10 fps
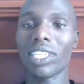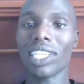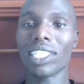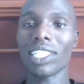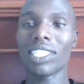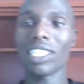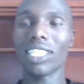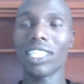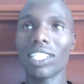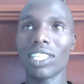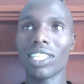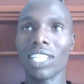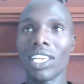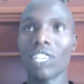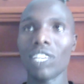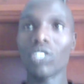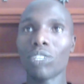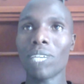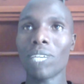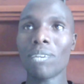at least you should be
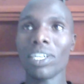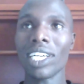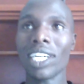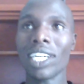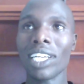having a